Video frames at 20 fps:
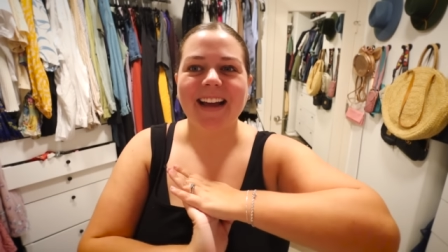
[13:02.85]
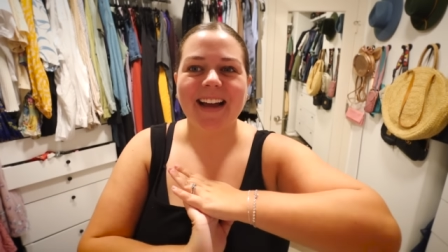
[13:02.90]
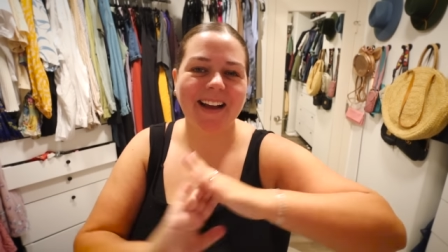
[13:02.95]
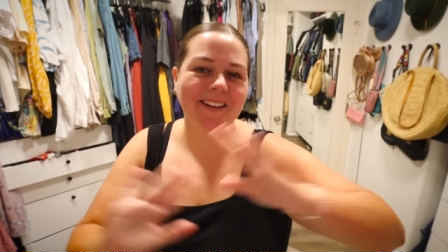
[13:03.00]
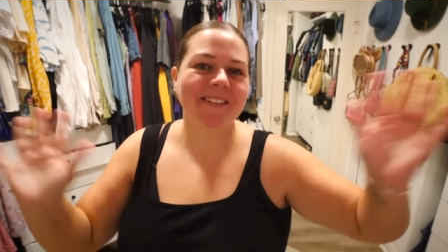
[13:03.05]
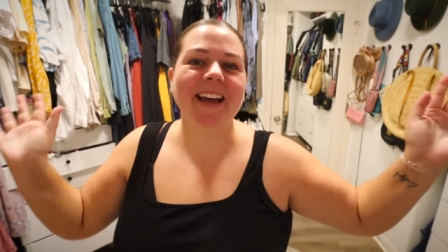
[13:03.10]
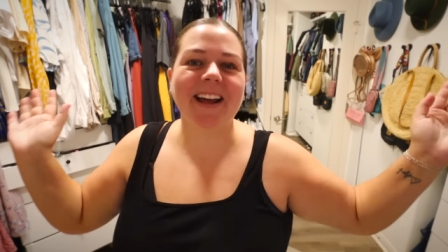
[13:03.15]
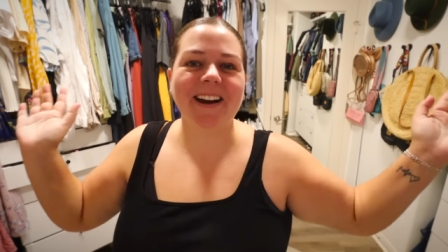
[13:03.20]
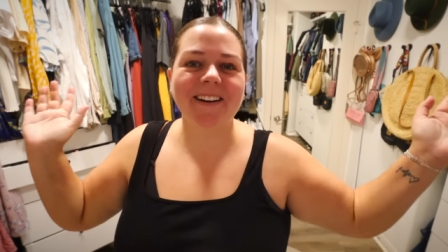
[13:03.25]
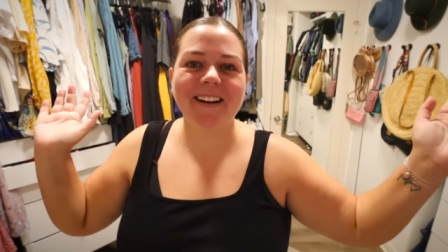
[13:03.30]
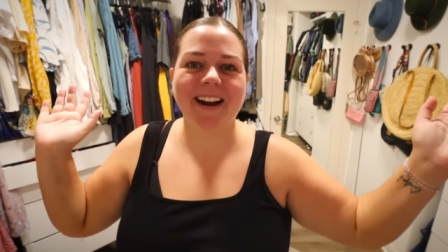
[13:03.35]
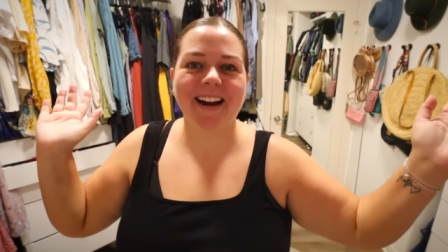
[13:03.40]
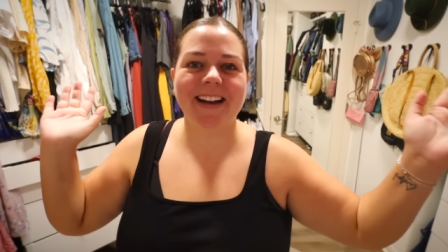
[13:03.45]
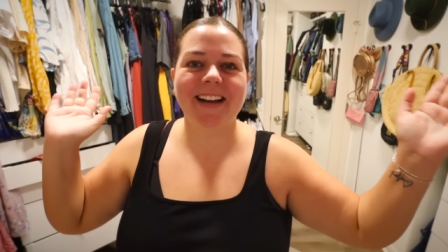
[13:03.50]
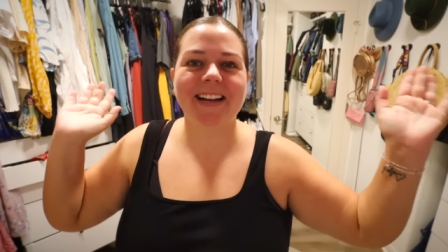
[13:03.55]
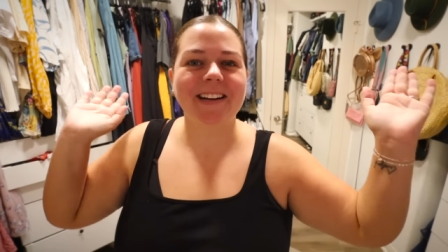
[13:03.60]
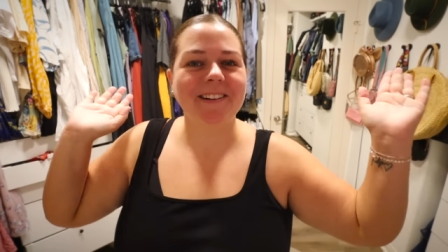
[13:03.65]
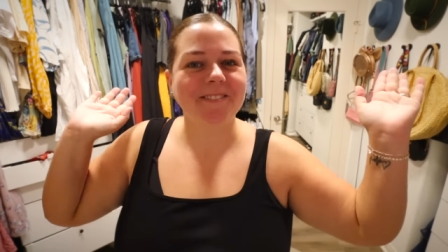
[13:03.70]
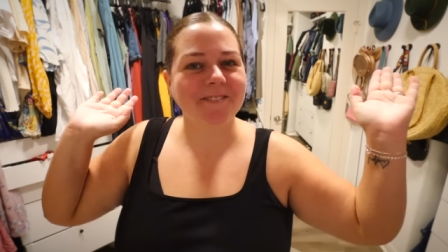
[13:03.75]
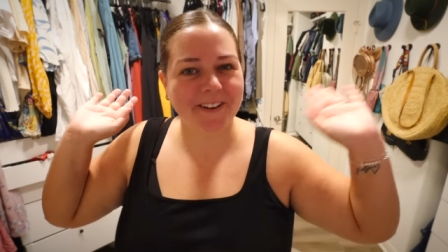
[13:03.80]
am getting
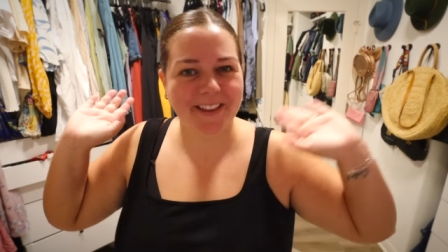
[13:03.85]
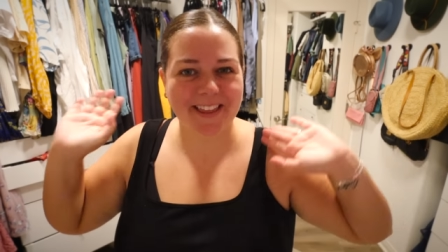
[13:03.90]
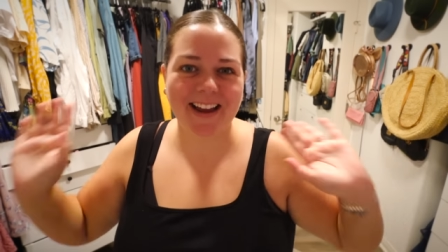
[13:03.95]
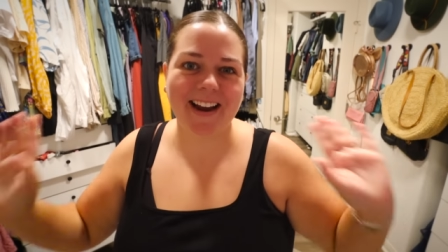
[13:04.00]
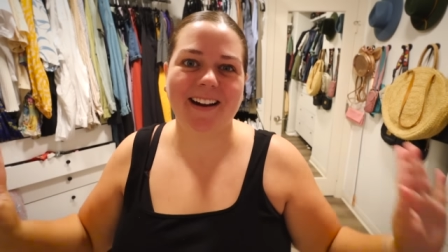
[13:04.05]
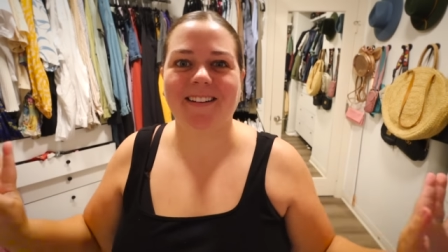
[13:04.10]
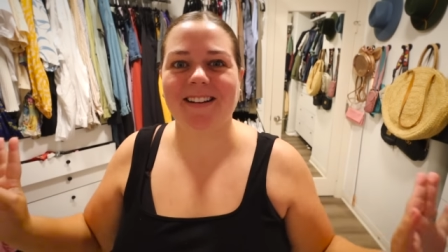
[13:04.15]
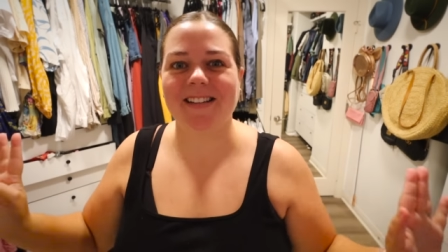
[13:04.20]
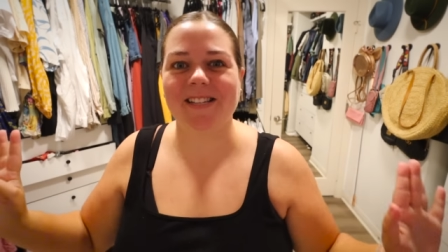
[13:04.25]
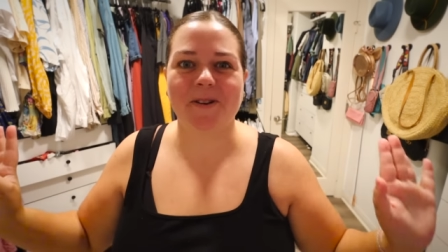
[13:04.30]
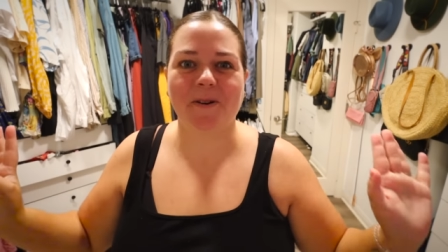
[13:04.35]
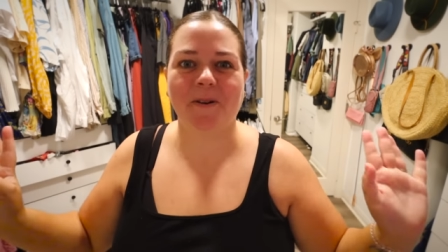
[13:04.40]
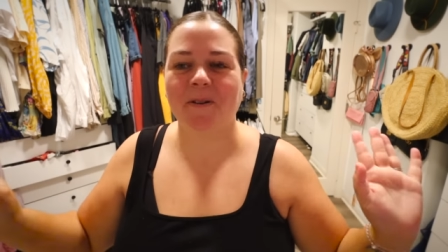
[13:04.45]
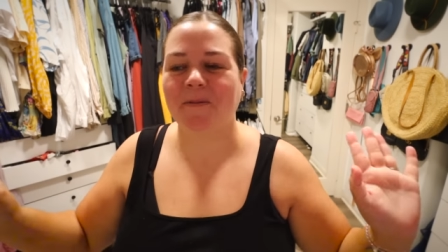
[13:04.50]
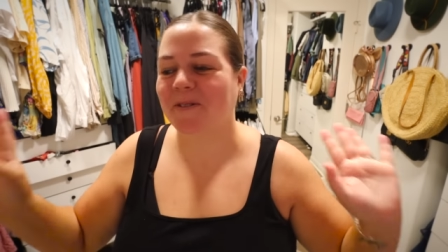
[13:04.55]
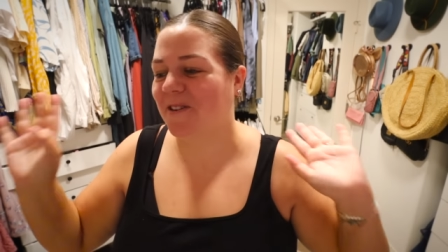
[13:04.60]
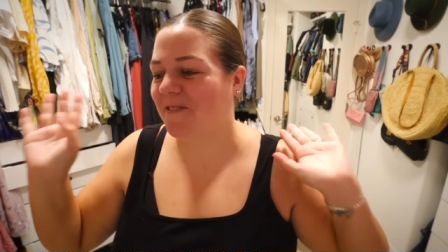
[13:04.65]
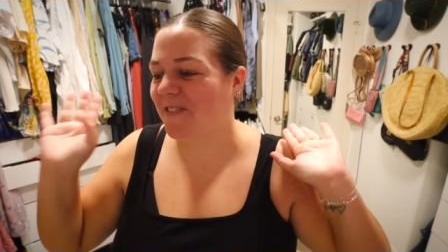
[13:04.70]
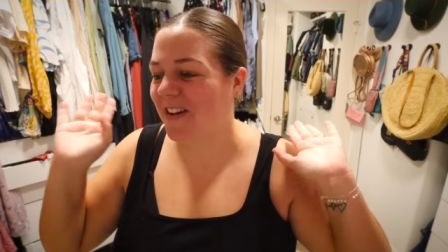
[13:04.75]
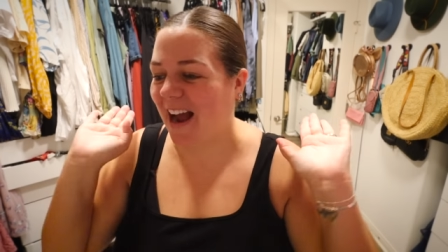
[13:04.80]
ready for the Eras Tour
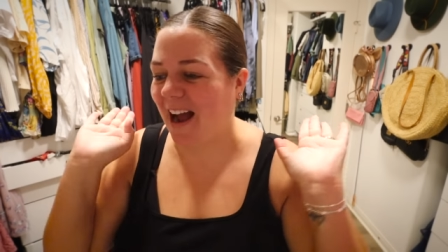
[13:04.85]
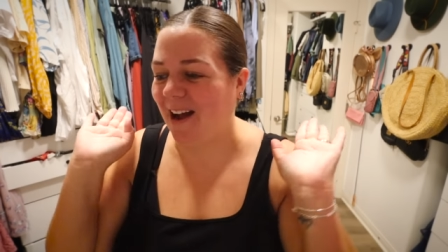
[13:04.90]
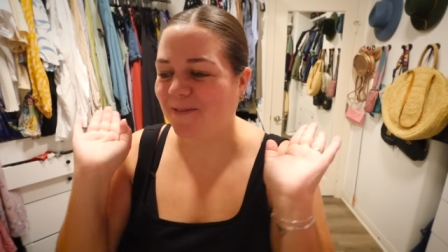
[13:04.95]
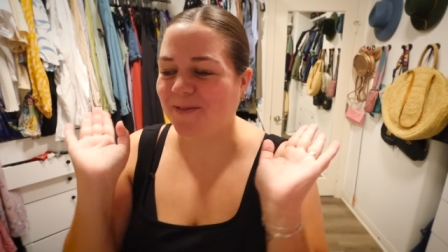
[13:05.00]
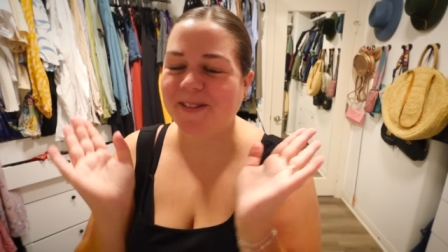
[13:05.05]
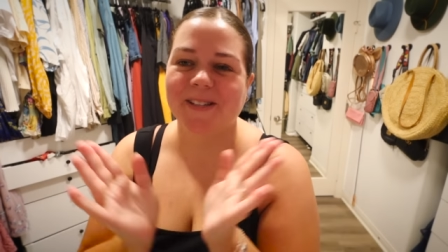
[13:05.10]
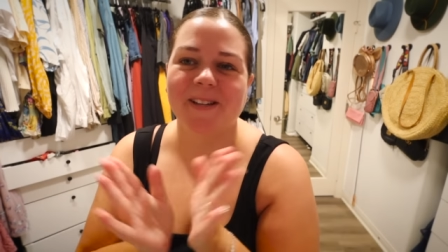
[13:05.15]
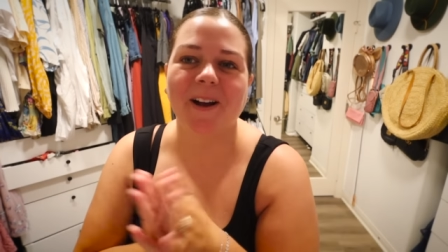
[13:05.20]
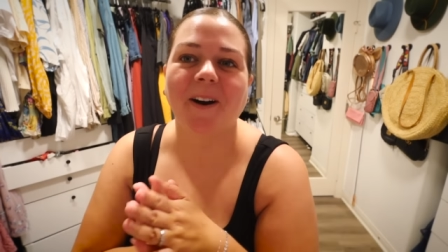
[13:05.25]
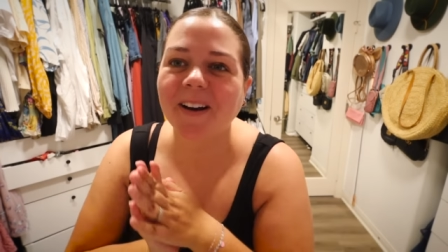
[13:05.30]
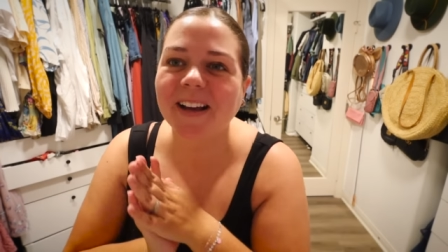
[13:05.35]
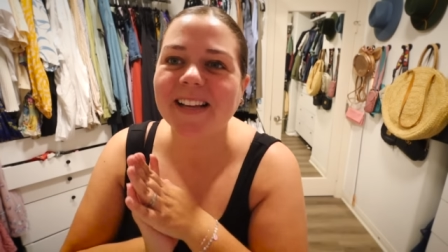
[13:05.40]
movie. I'm so